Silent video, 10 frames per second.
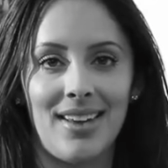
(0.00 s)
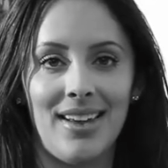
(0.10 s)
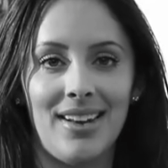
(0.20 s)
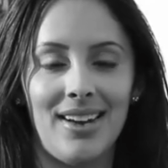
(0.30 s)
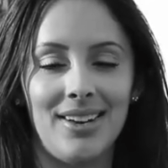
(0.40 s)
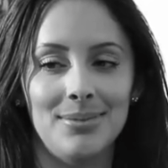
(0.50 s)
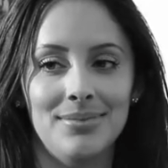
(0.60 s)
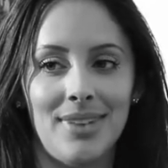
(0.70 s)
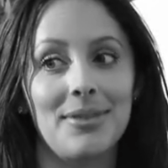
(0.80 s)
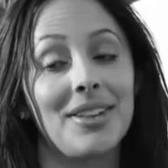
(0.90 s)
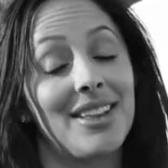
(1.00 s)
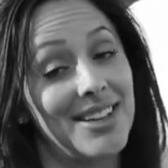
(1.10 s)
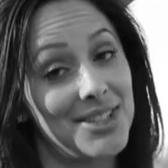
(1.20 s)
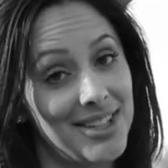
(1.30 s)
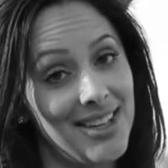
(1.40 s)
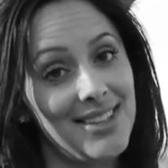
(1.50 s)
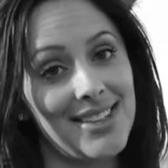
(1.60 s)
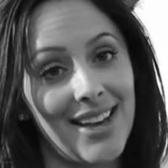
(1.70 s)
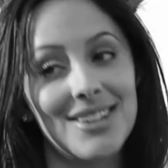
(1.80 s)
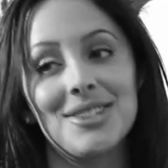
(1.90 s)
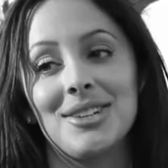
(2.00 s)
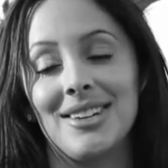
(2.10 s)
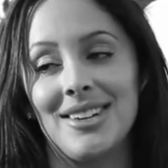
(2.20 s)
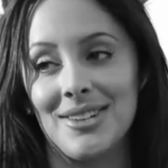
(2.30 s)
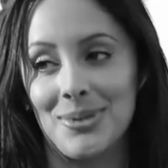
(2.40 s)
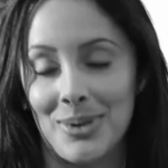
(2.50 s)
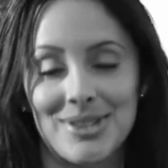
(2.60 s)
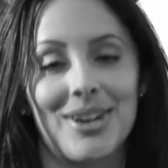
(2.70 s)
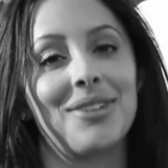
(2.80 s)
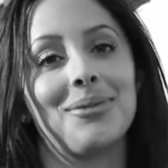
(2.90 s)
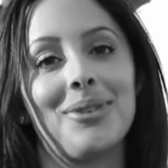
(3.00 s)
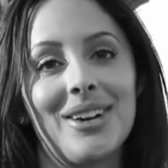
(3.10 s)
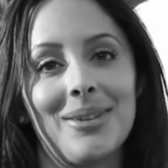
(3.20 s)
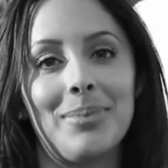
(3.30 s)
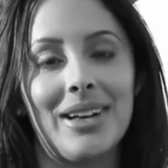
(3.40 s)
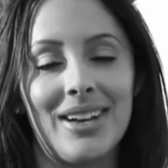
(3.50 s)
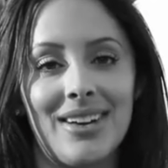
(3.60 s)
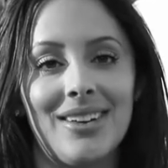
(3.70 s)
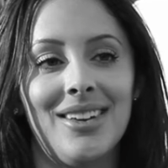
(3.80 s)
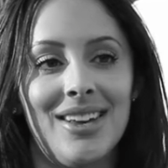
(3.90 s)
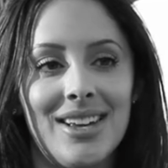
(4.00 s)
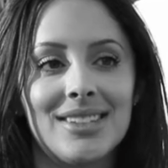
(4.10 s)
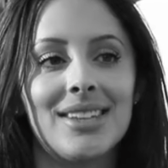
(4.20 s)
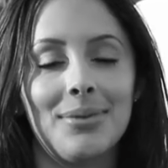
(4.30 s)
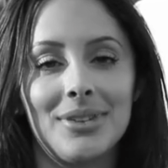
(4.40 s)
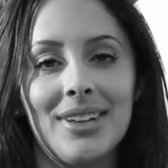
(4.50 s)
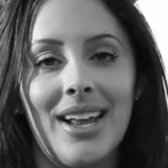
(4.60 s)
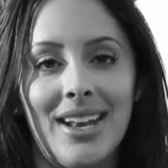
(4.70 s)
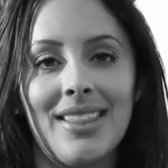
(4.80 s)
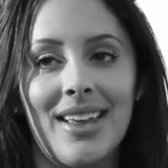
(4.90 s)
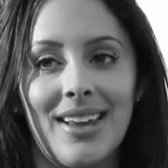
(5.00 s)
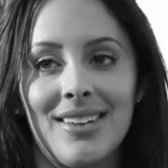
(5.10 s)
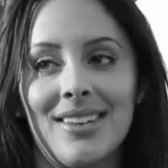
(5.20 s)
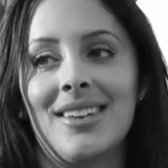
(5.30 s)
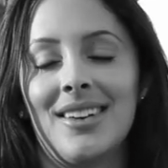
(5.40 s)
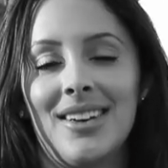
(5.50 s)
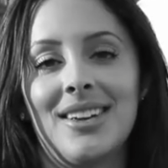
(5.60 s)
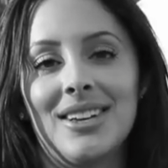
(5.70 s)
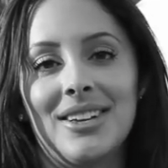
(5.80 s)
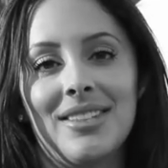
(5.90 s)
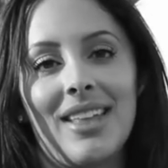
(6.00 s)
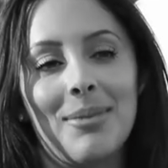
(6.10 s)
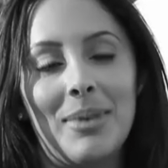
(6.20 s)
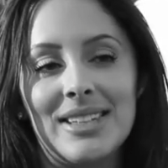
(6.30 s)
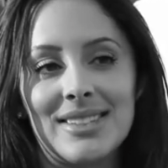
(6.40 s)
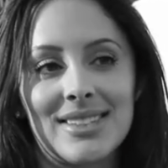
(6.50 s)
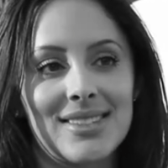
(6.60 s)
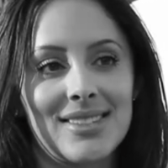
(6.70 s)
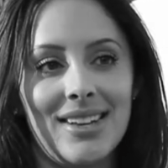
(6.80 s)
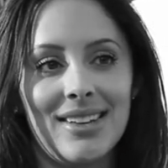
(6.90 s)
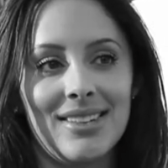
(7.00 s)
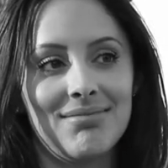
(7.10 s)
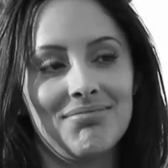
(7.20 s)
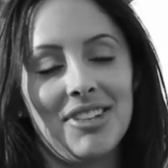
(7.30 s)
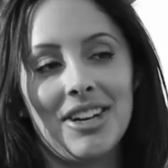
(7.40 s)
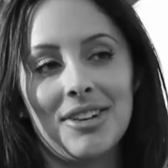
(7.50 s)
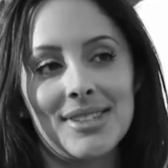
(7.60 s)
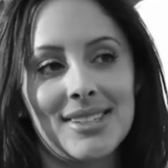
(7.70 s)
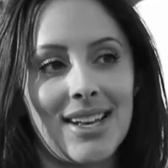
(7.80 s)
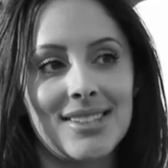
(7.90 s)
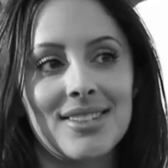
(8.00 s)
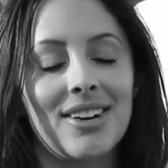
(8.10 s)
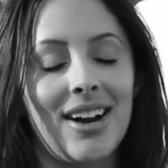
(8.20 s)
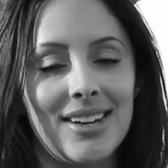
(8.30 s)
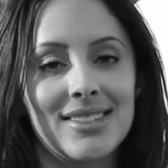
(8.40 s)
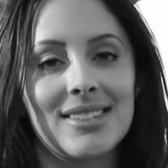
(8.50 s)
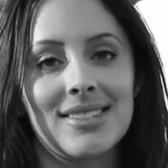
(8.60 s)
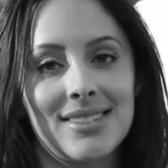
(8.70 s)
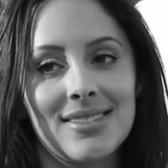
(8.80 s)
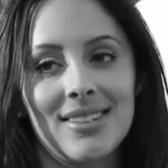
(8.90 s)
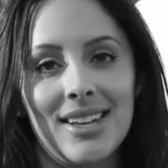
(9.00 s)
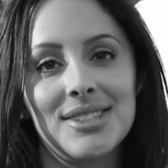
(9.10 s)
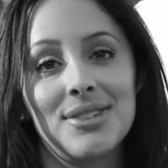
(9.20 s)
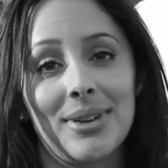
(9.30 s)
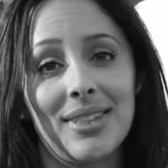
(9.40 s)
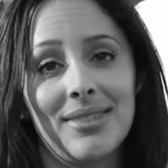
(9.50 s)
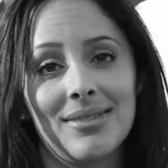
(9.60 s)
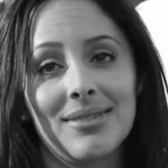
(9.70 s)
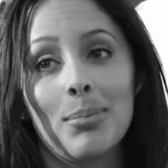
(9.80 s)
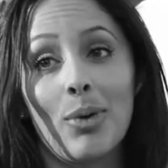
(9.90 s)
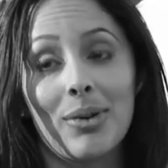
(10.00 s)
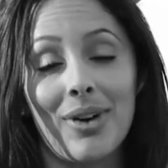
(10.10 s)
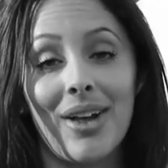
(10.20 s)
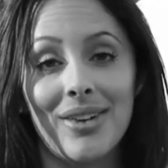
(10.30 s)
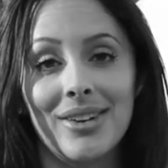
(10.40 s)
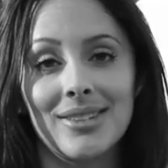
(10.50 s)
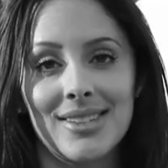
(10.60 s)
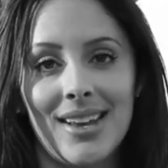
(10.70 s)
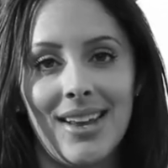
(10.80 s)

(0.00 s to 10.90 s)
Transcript: And everything that she does get, she works hard for, but definitely anything that means, you know, success in her eyes is doing more for others.